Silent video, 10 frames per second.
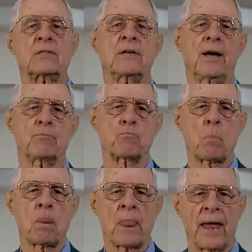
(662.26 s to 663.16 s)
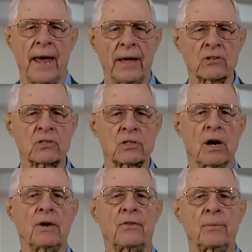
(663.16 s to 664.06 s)
step and
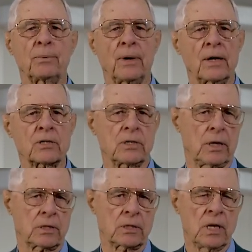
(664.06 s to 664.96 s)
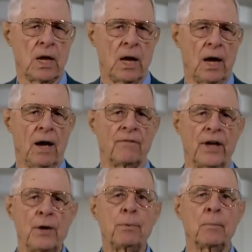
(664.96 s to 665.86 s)
start the process of
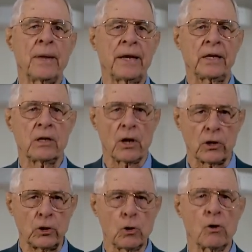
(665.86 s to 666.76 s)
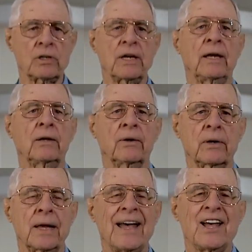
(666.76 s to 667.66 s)
implementing your
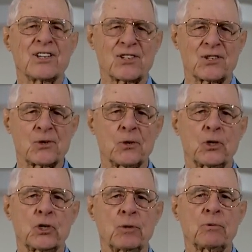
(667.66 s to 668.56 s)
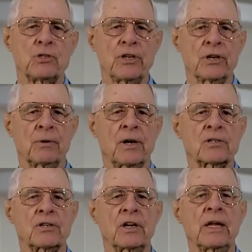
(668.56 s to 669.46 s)
tailored stewardship,
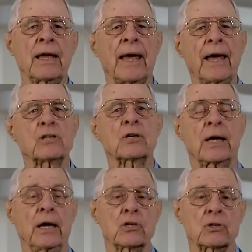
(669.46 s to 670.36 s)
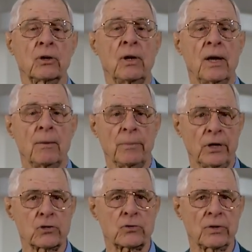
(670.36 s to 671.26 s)
generosity, educational
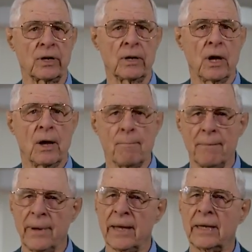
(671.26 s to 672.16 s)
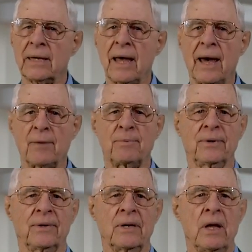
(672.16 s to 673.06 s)
ministry. Make it
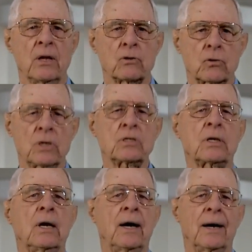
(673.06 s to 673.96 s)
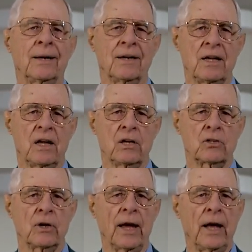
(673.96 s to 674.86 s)
happen. Trust God
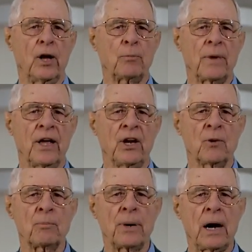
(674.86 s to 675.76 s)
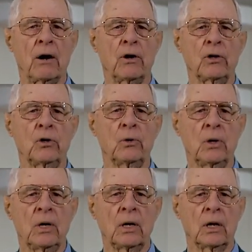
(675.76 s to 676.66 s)
to help and empower
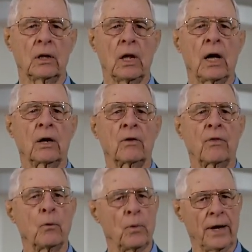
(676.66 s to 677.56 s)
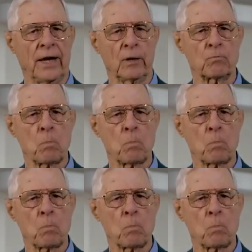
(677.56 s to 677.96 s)
you along the way.